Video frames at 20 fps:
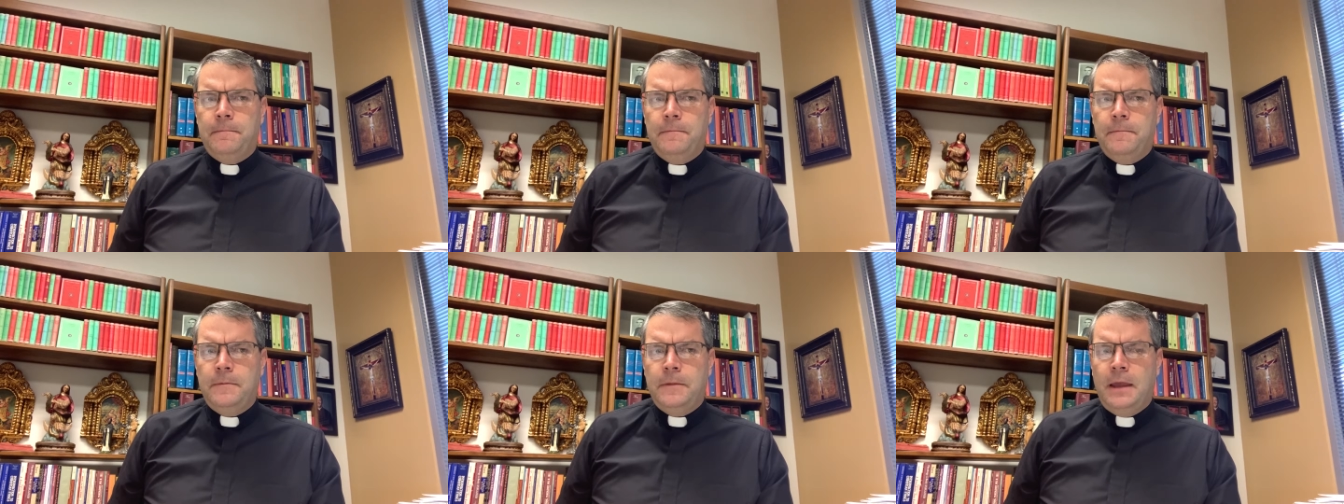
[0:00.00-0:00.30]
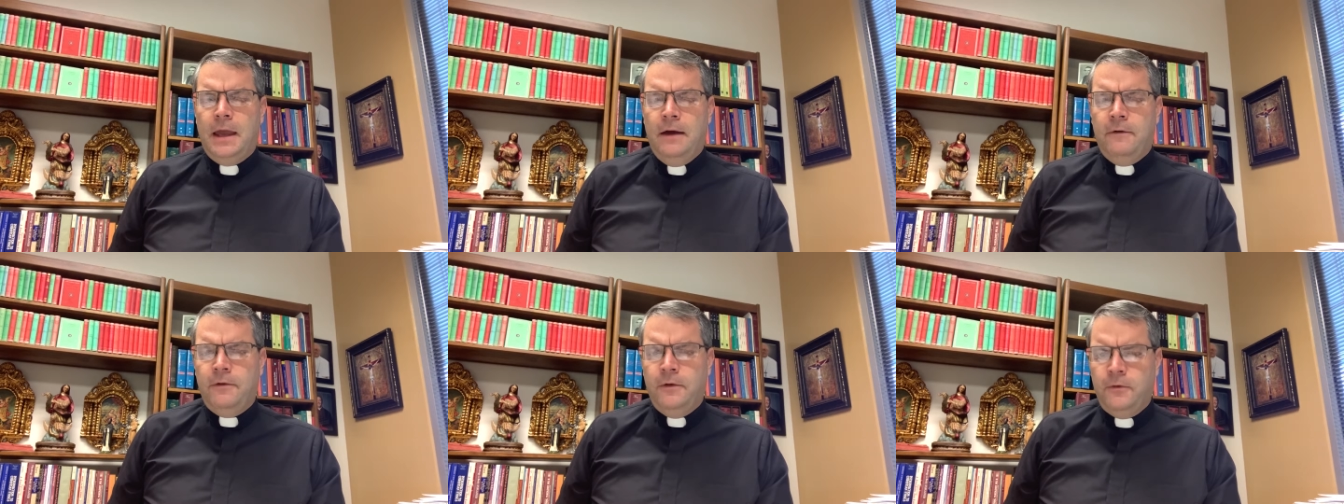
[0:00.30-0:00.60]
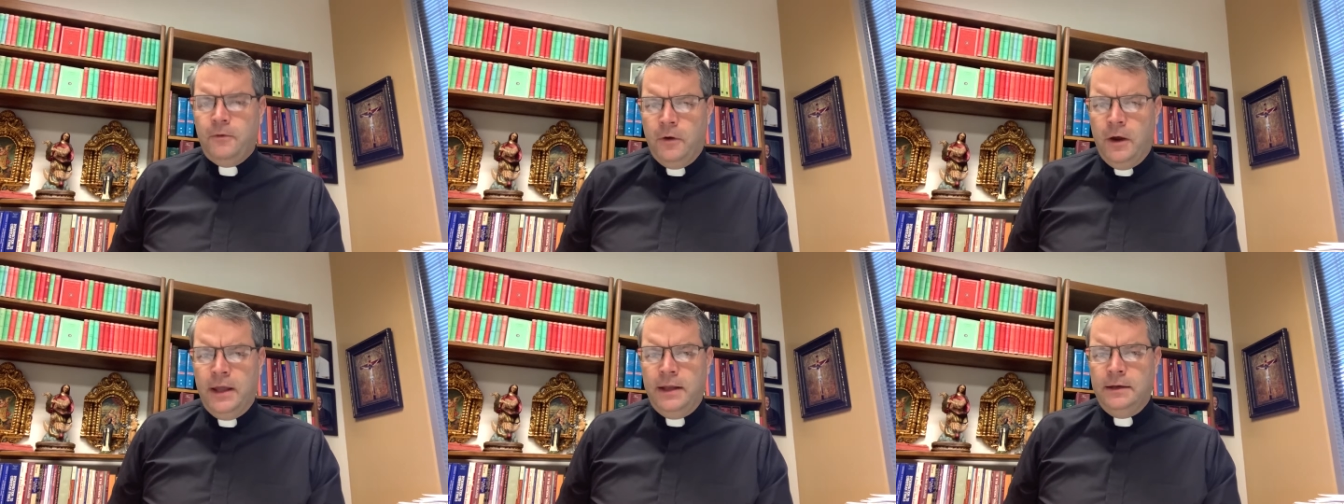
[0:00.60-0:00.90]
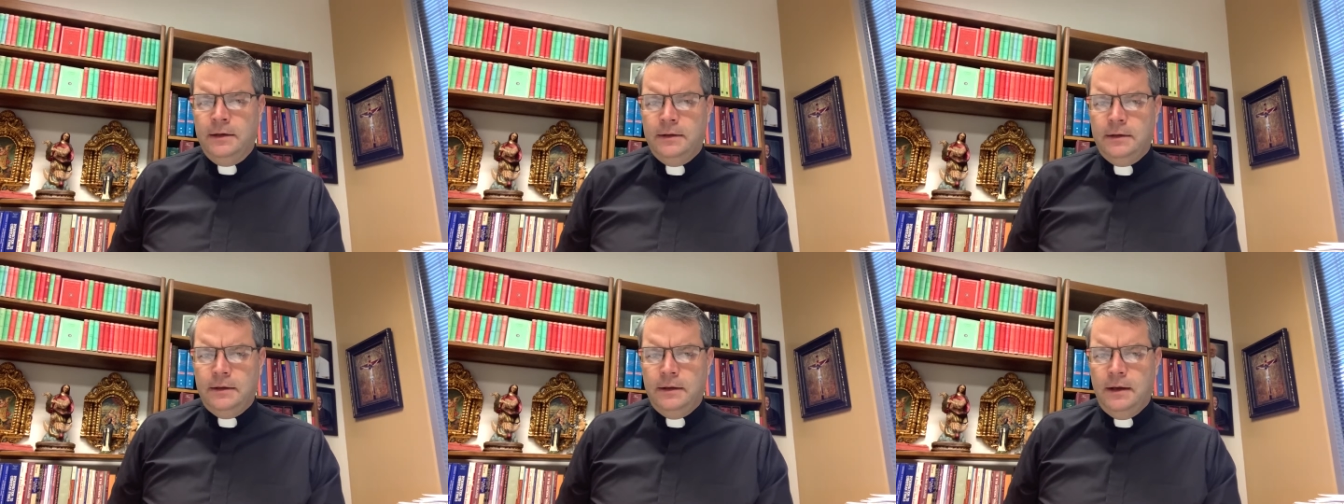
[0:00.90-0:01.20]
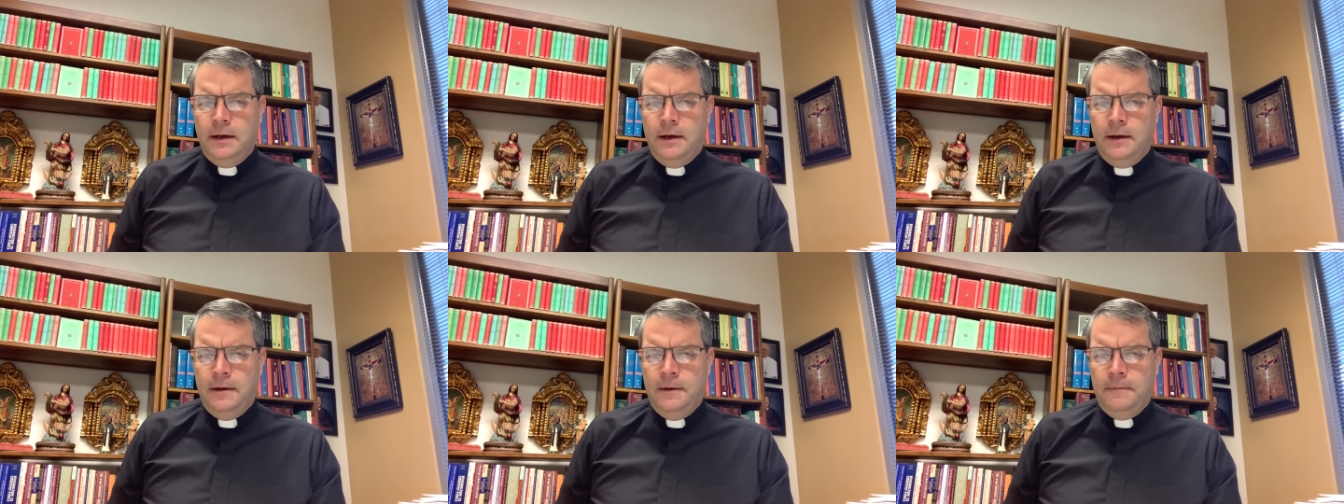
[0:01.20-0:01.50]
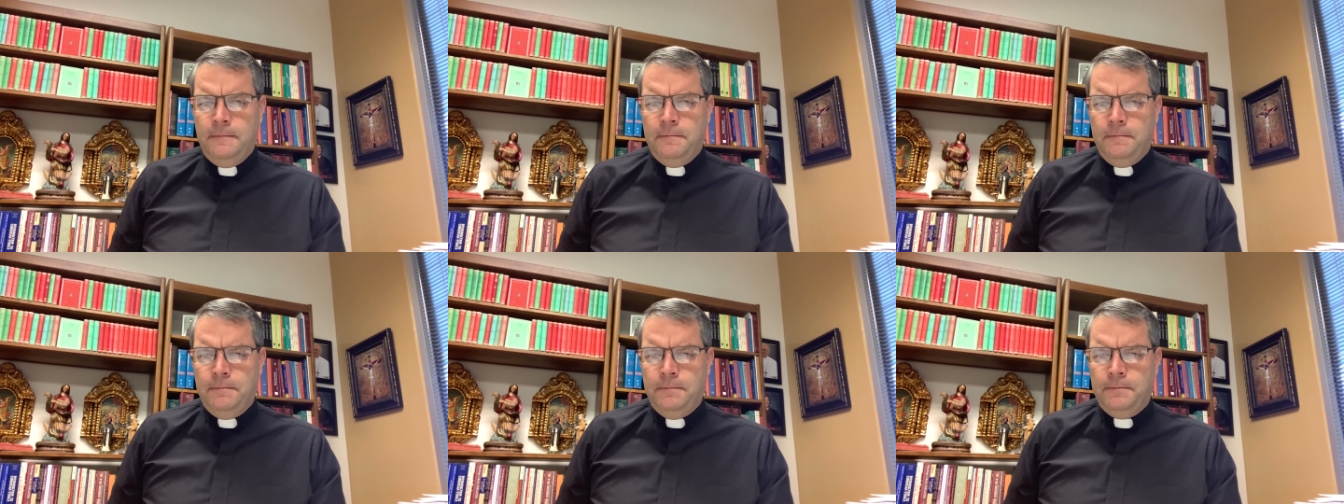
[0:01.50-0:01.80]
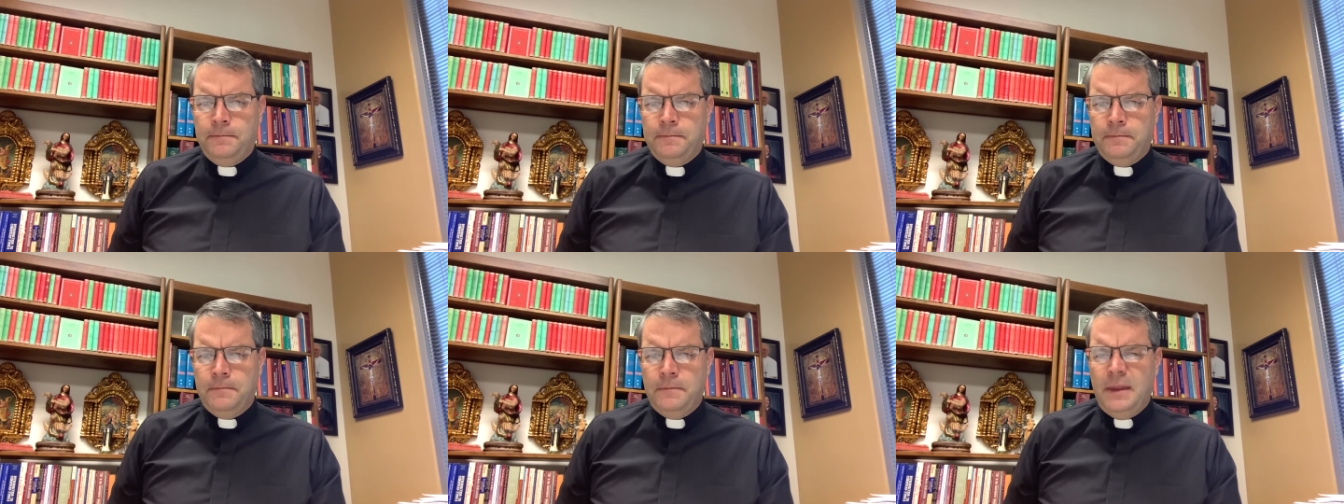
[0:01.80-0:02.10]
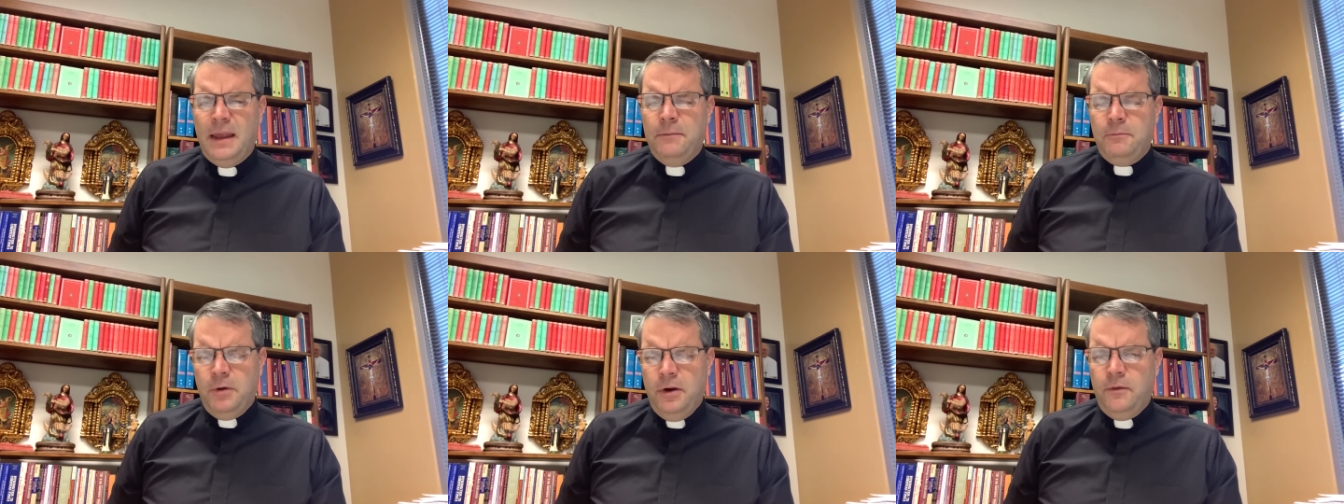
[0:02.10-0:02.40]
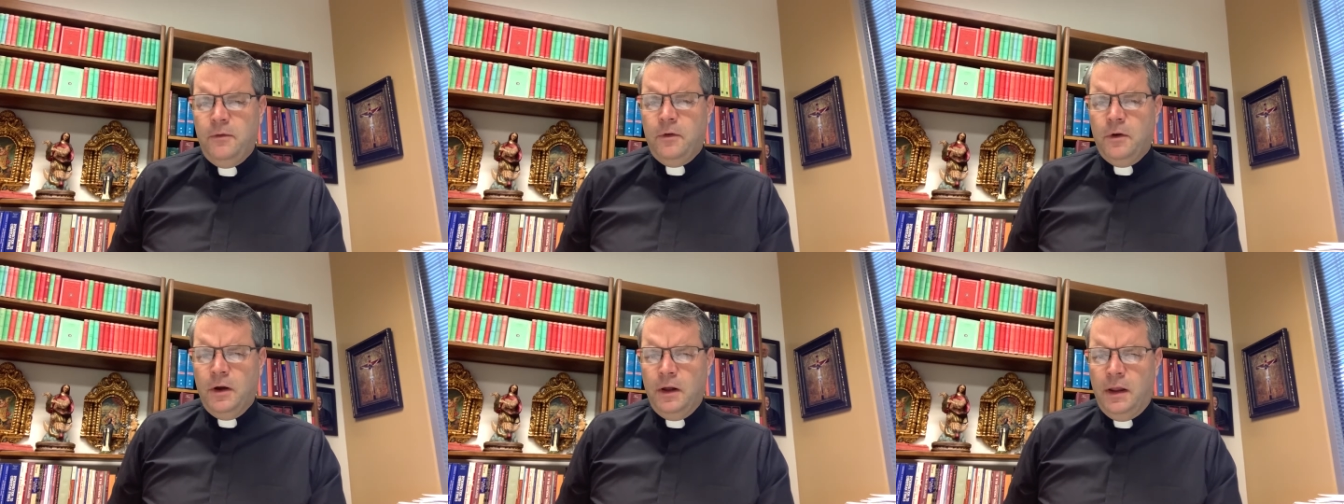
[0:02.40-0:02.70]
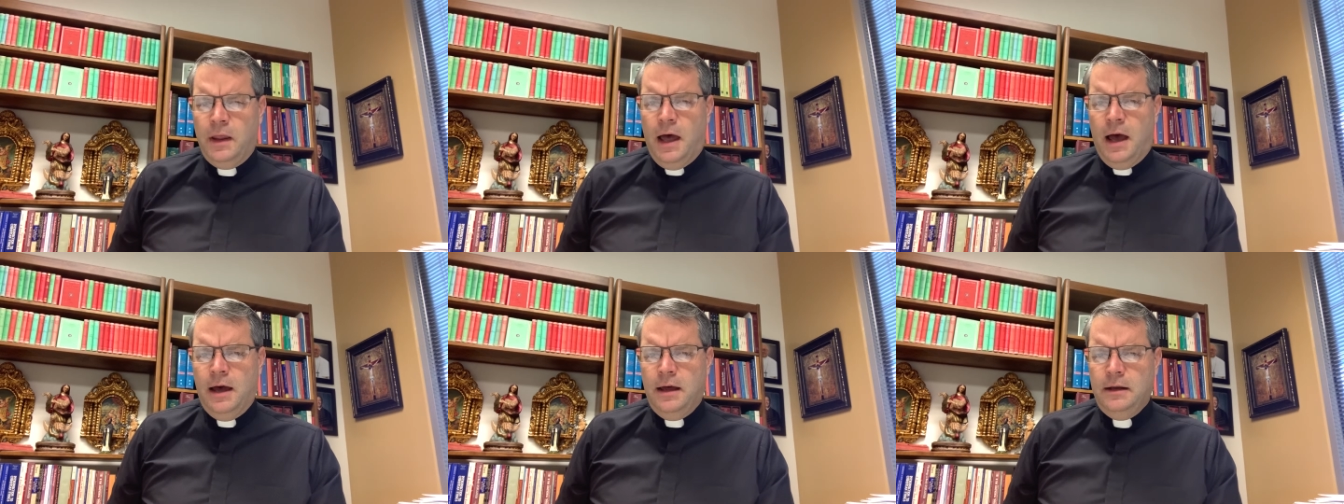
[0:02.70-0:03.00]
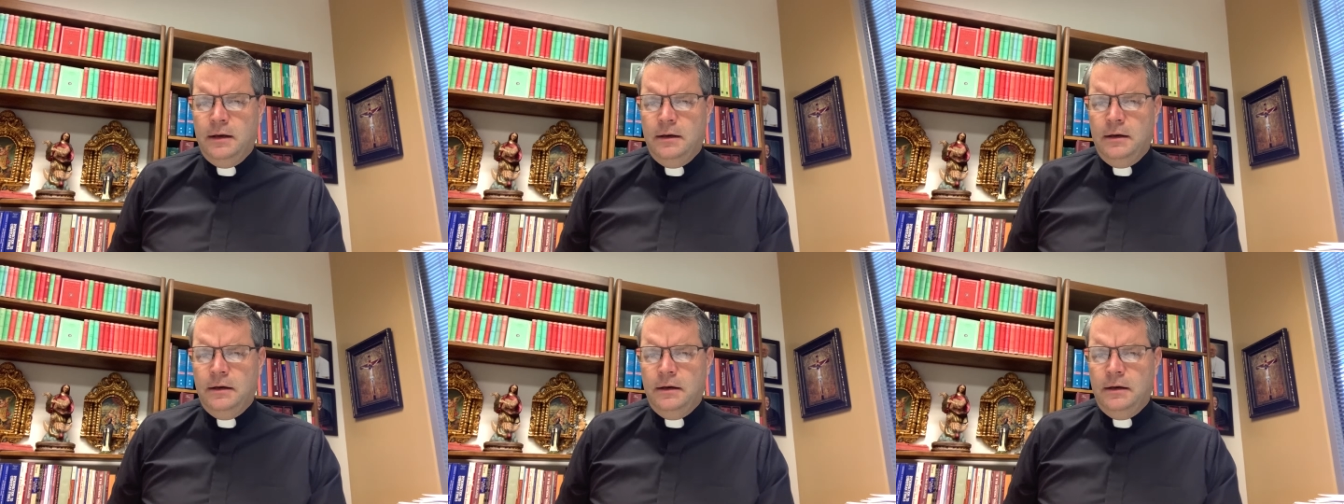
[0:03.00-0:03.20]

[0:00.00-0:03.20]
I have a friend, I pray for her a lot,